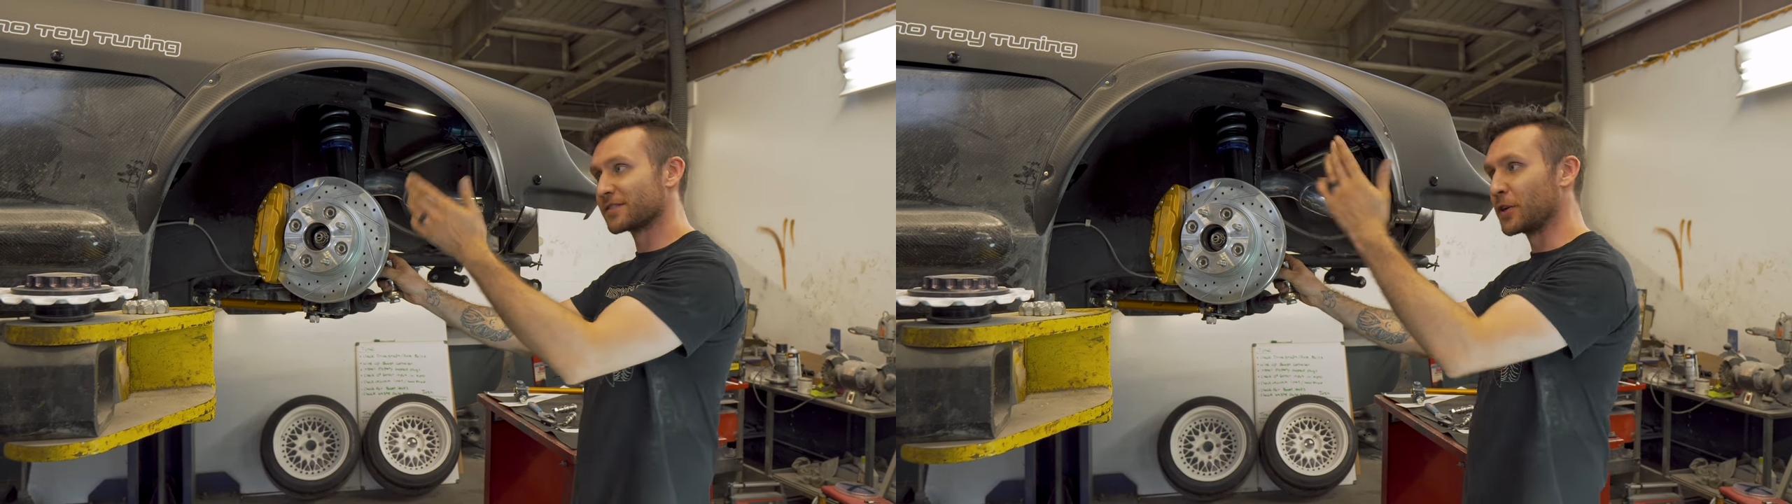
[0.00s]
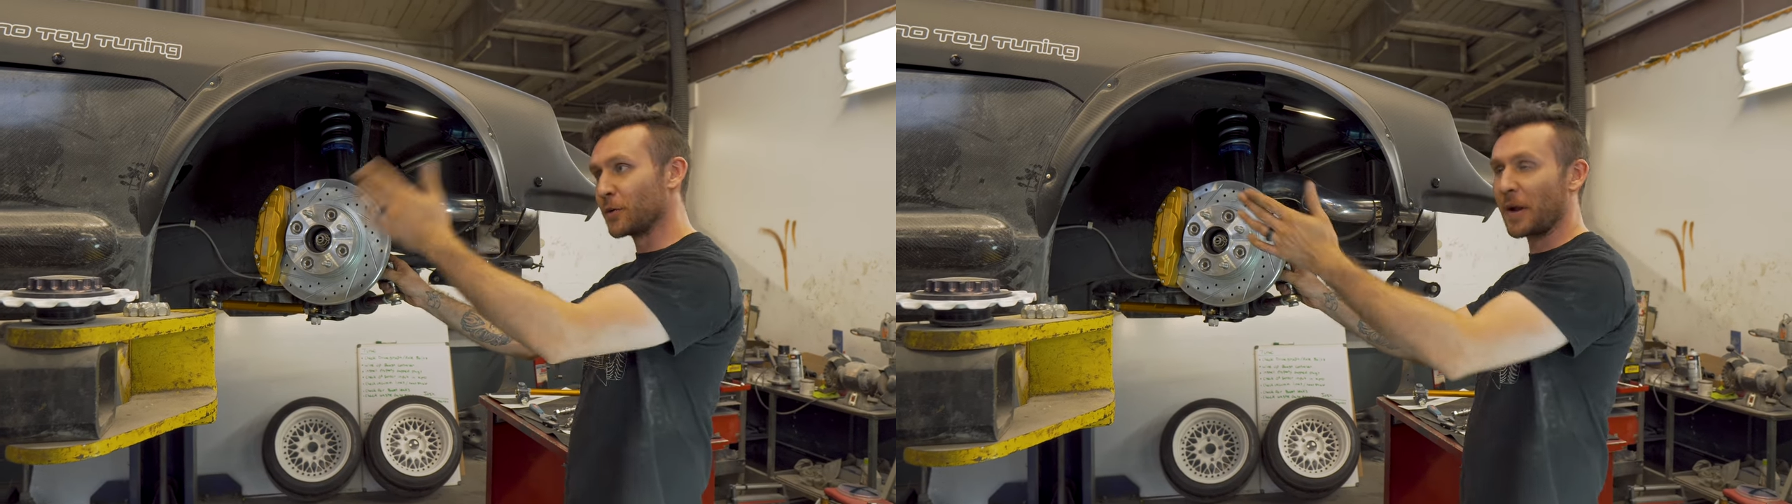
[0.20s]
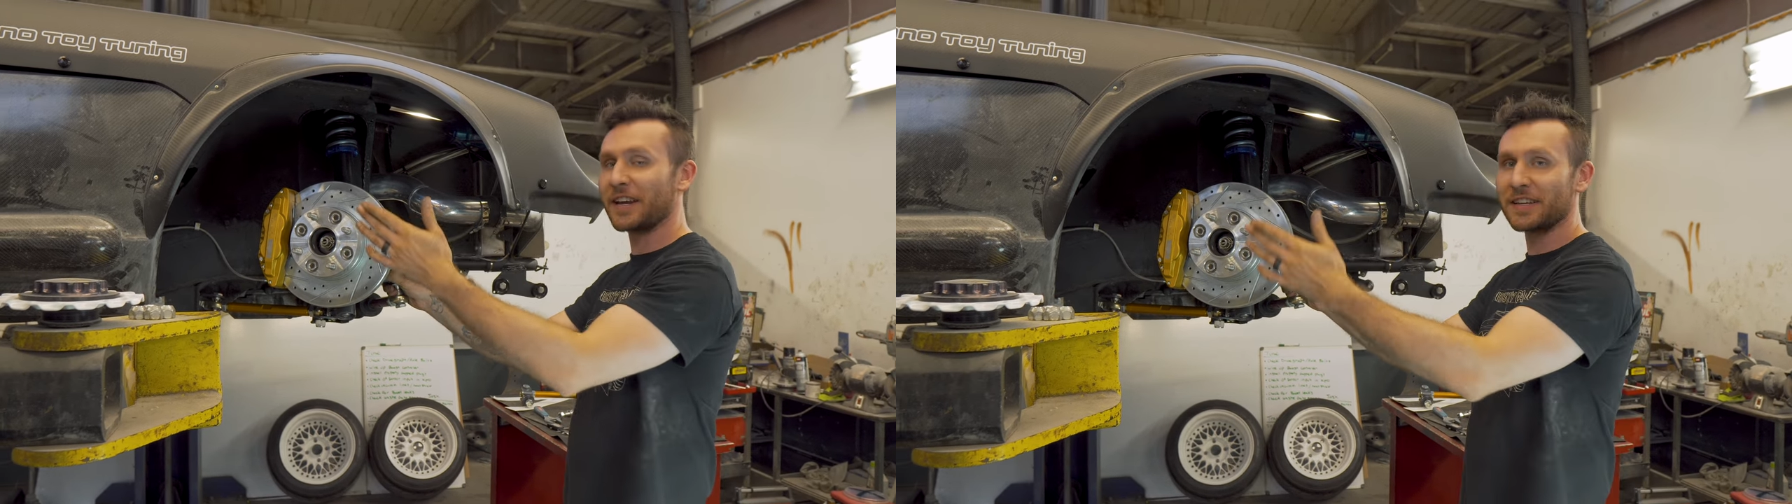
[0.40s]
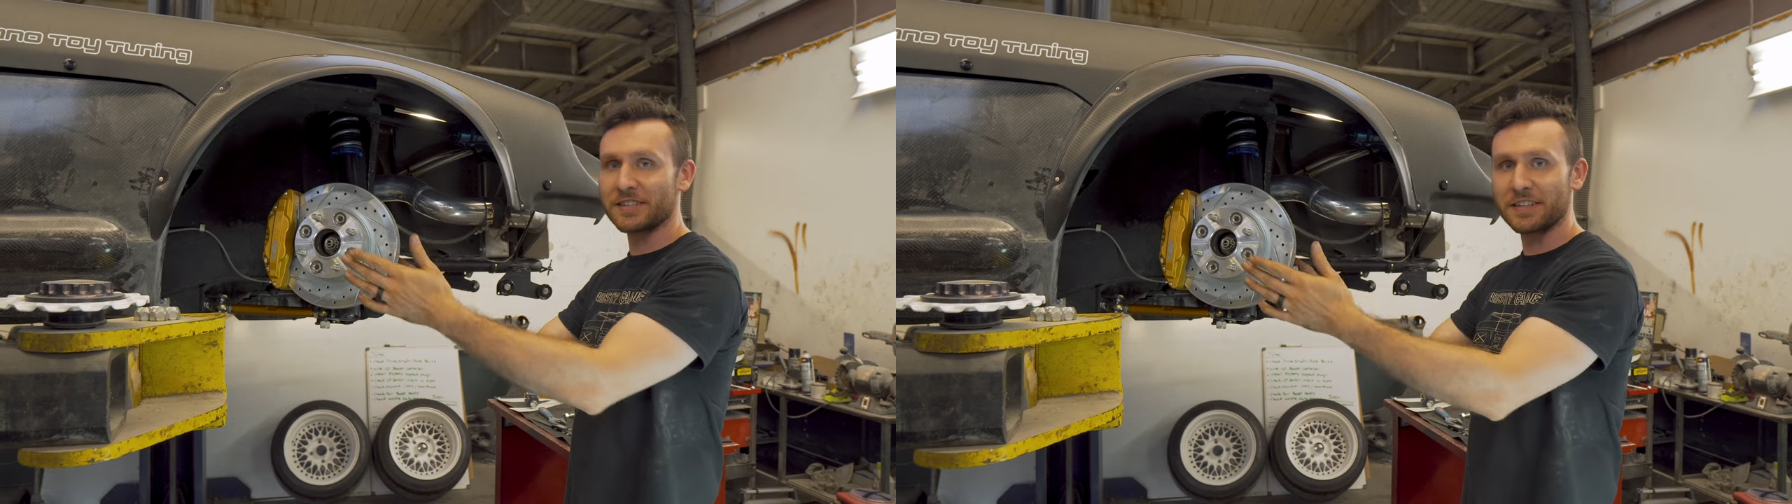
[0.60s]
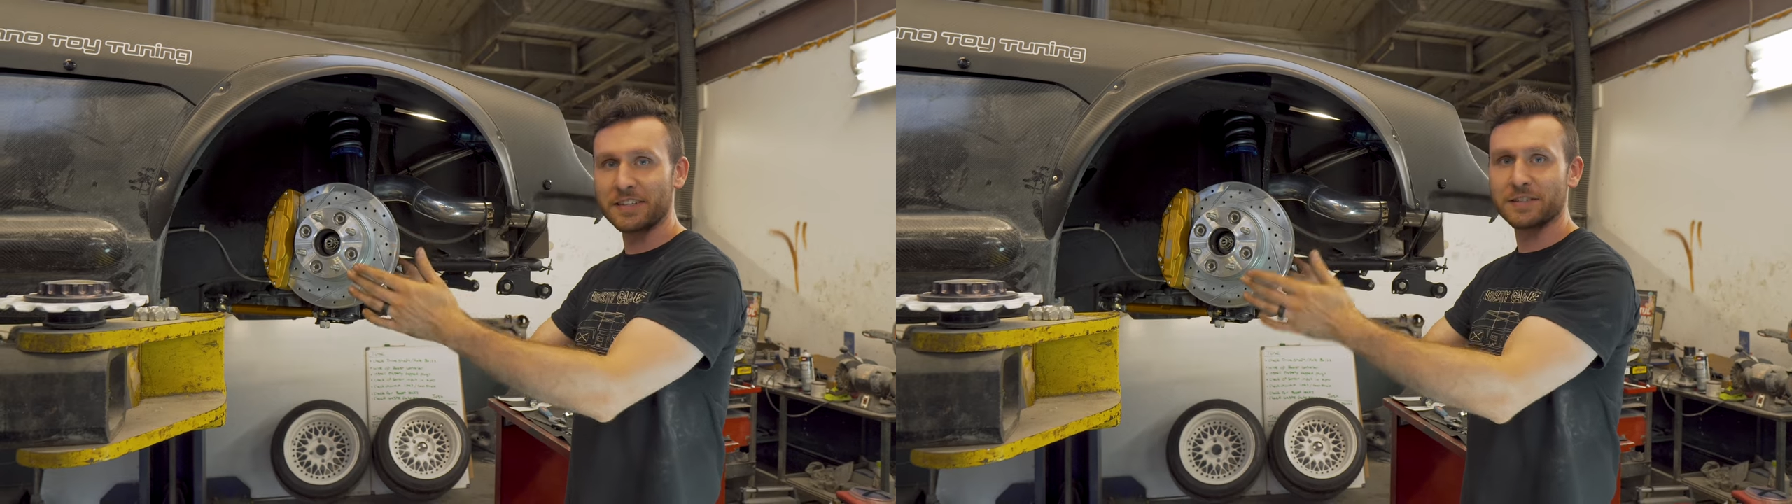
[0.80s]

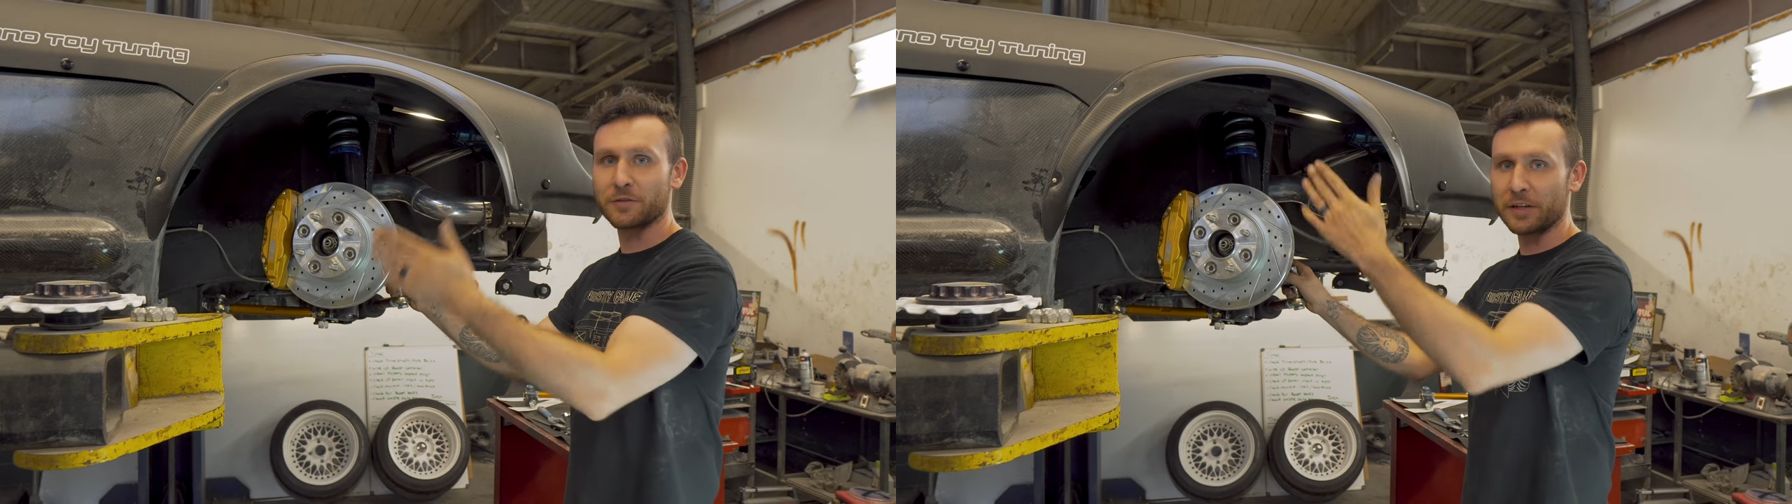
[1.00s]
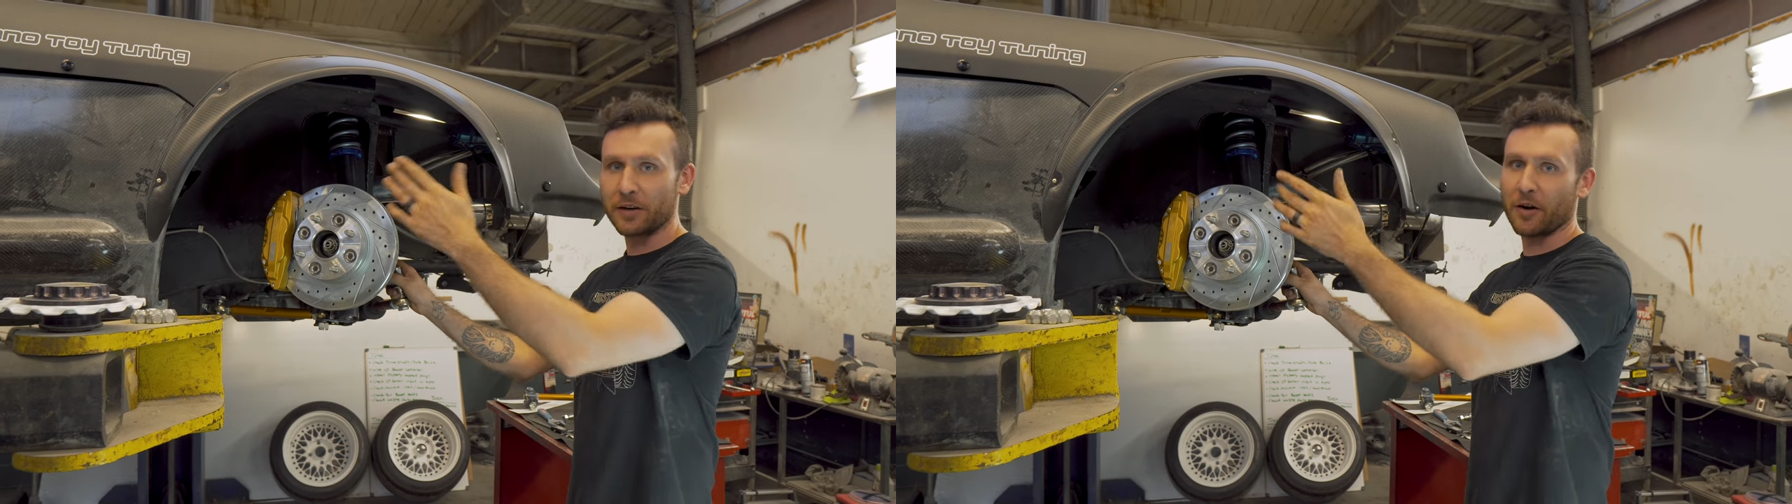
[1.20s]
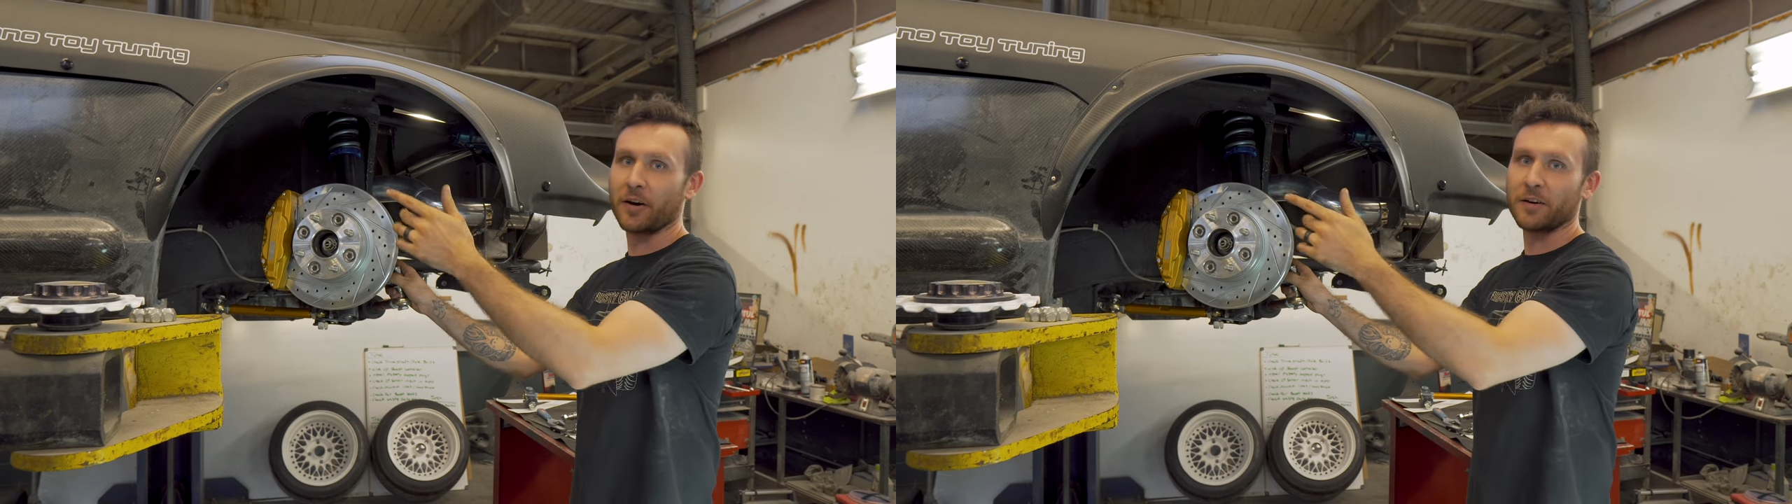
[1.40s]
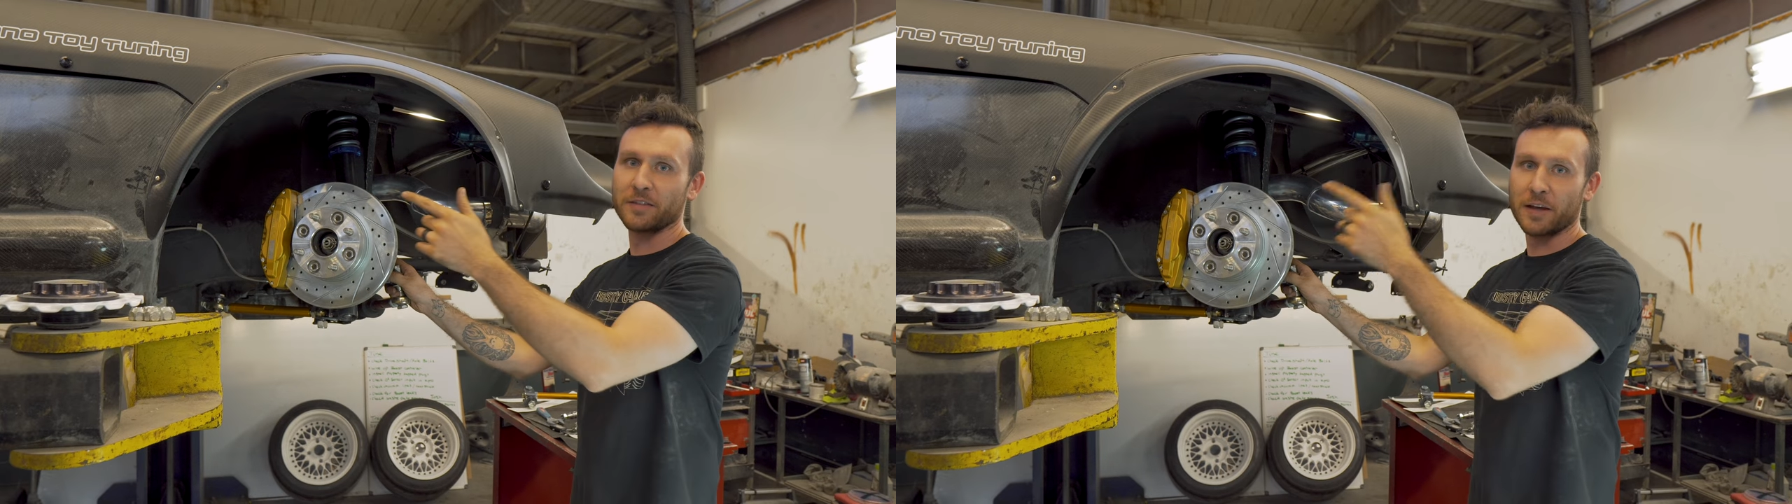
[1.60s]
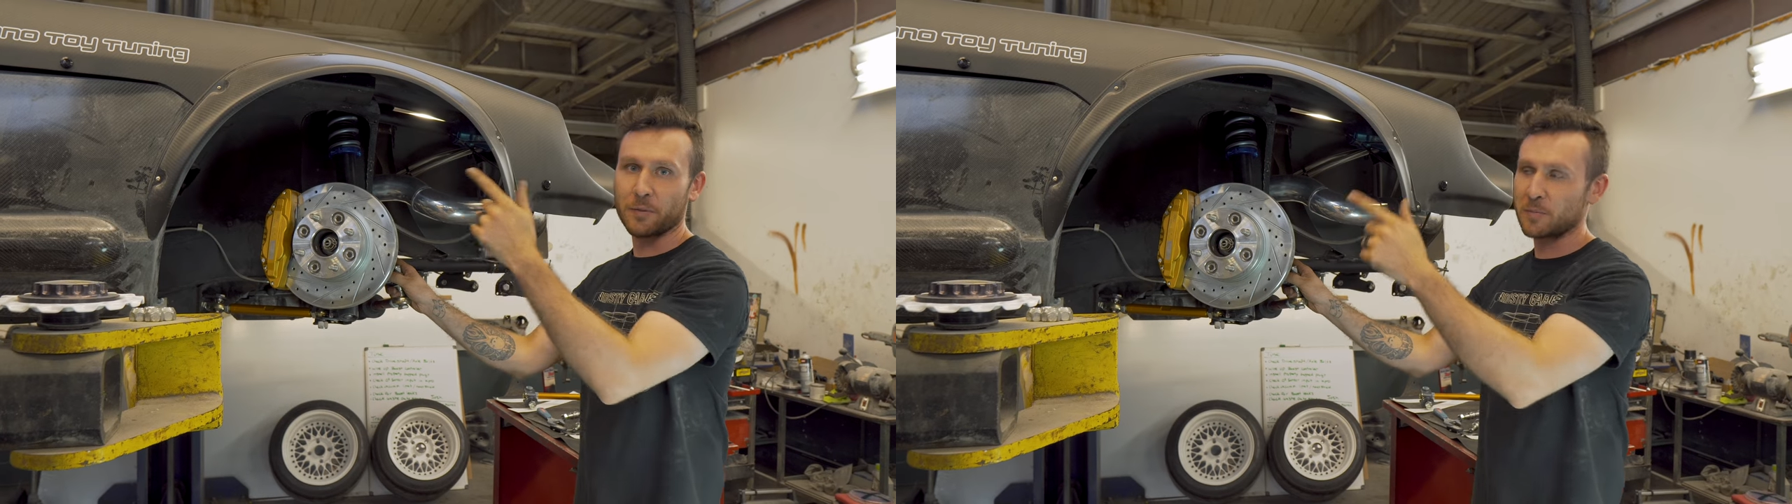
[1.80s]
280Z streetcar
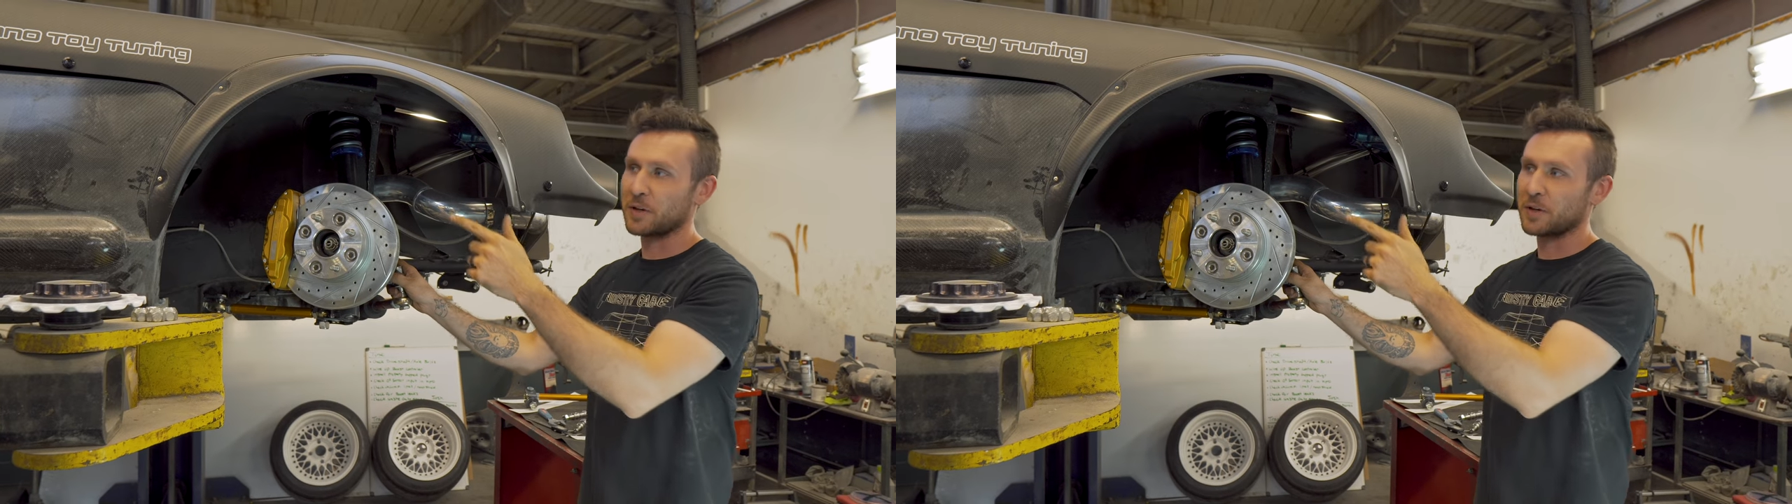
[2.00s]
that we're